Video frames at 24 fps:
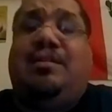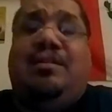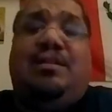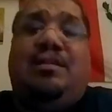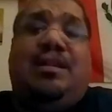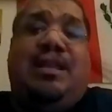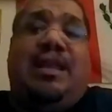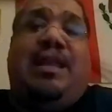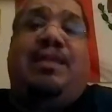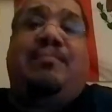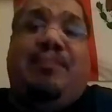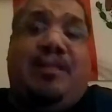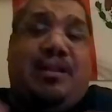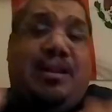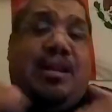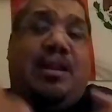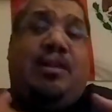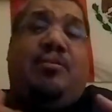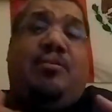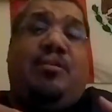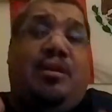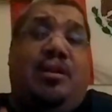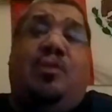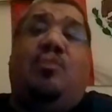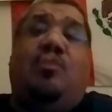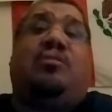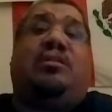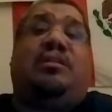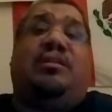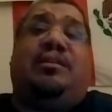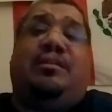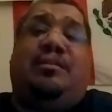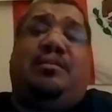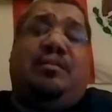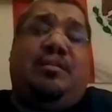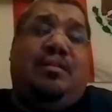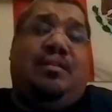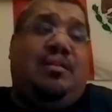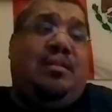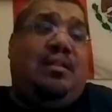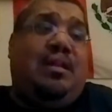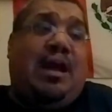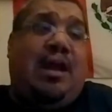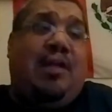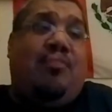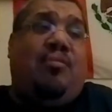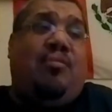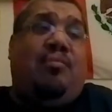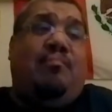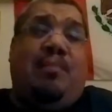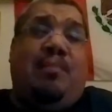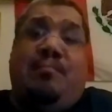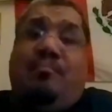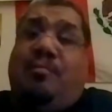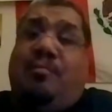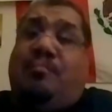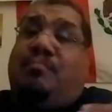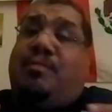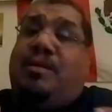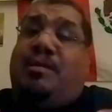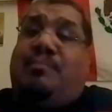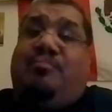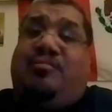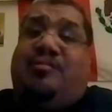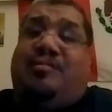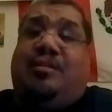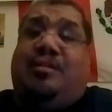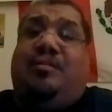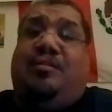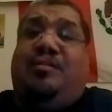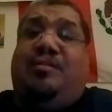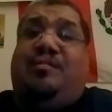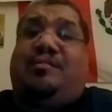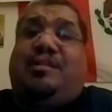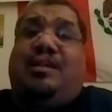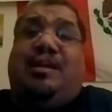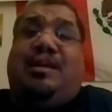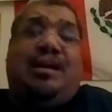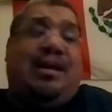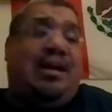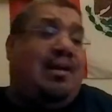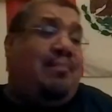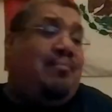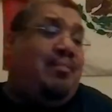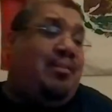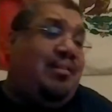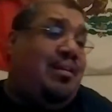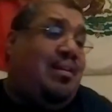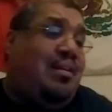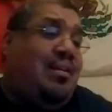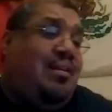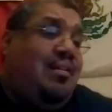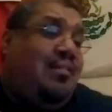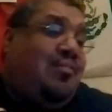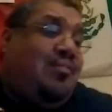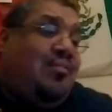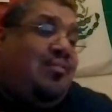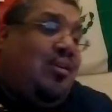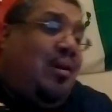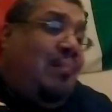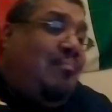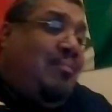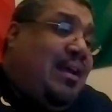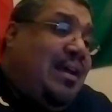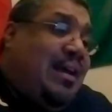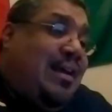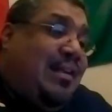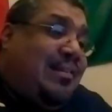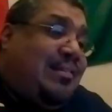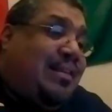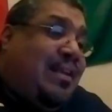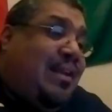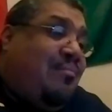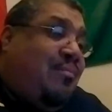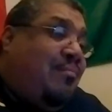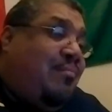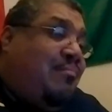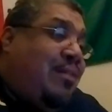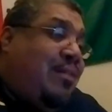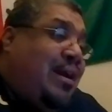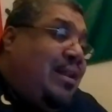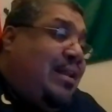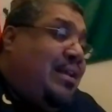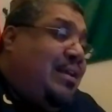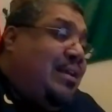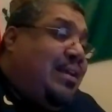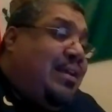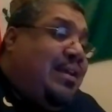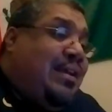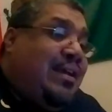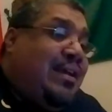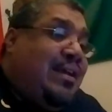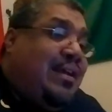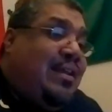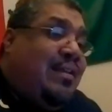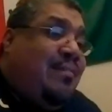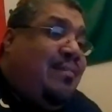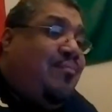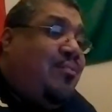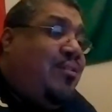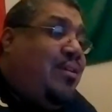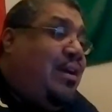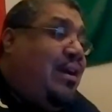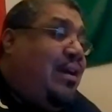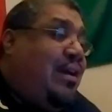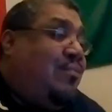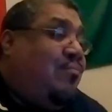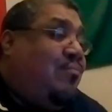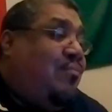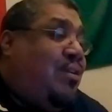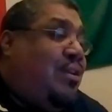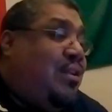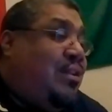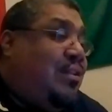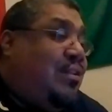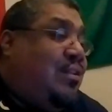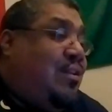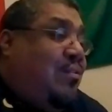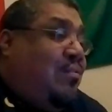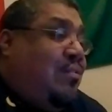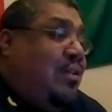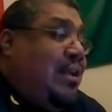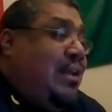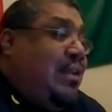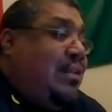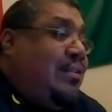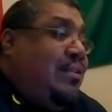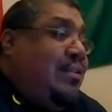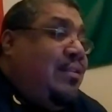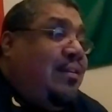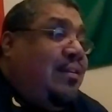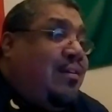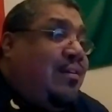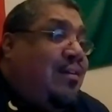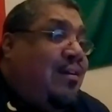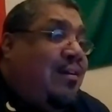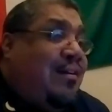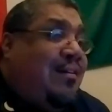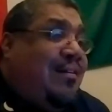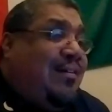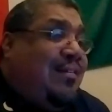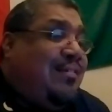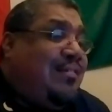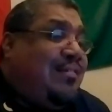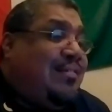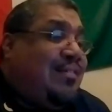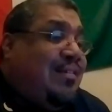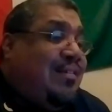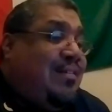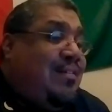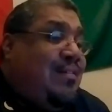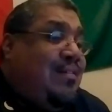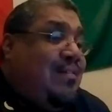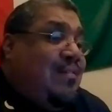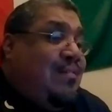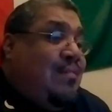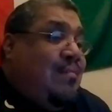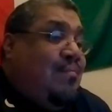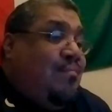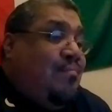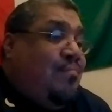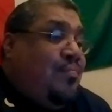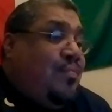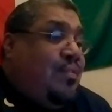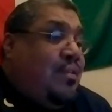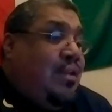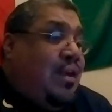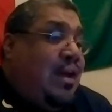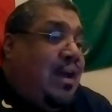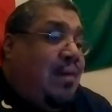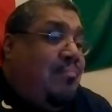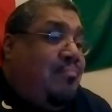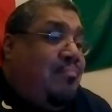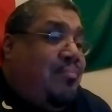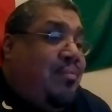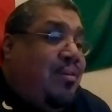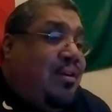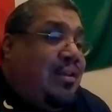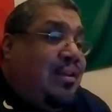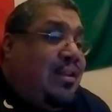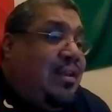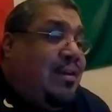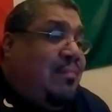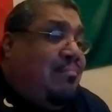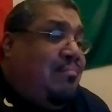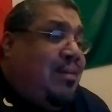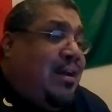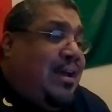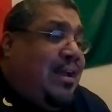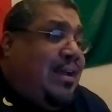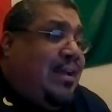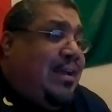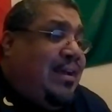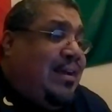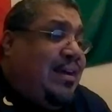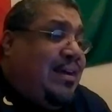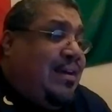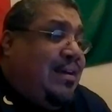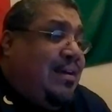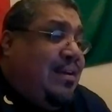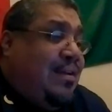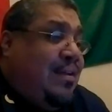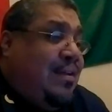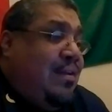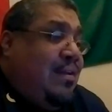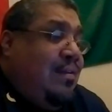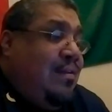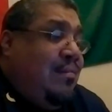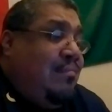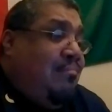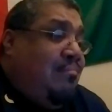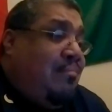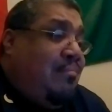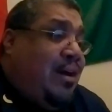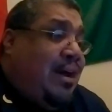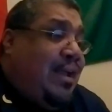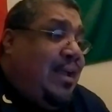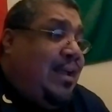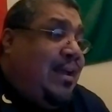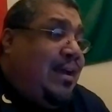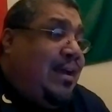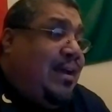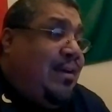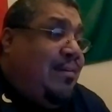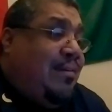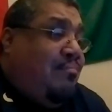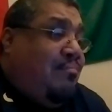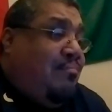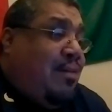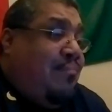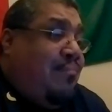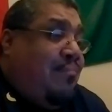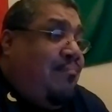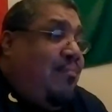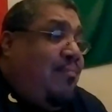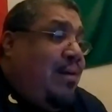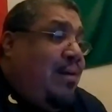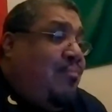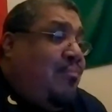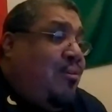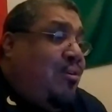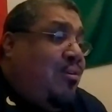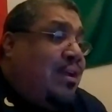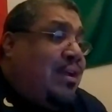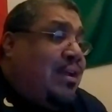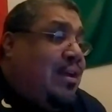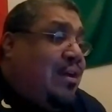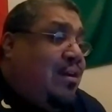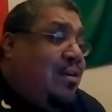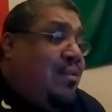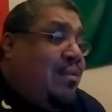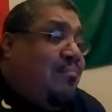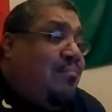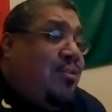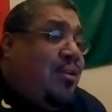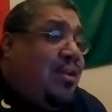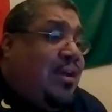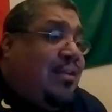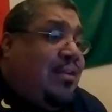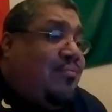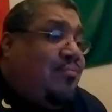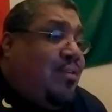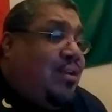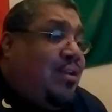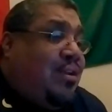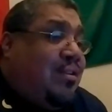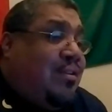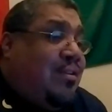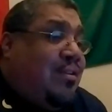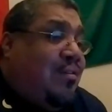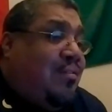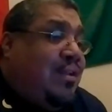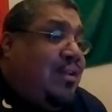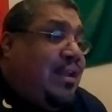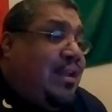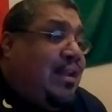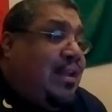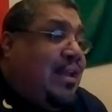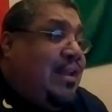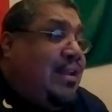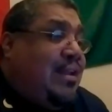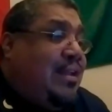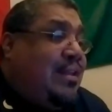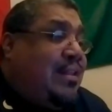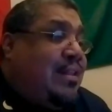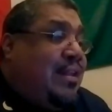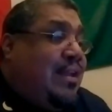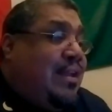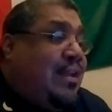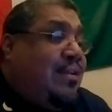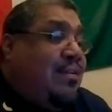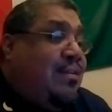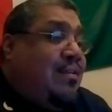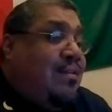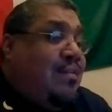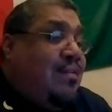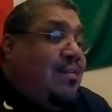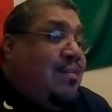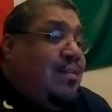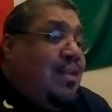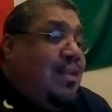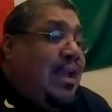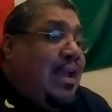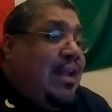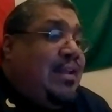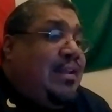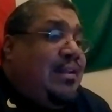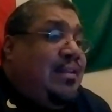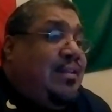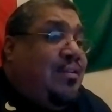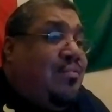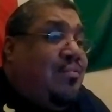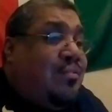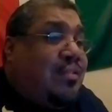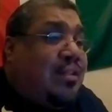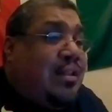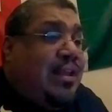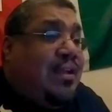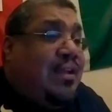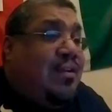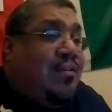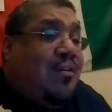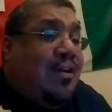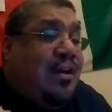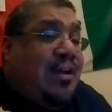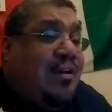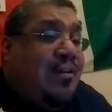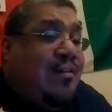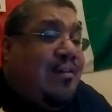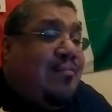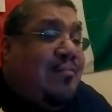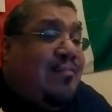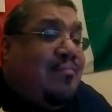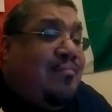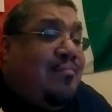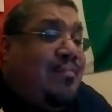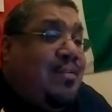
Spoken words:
Even here in Oakland, I remember people still used to have it. So I'm going to ask everybody again if you guys want to donate to the cause. I'm putting up my Venmo account if you guys want to donate anything. Any little thing will help.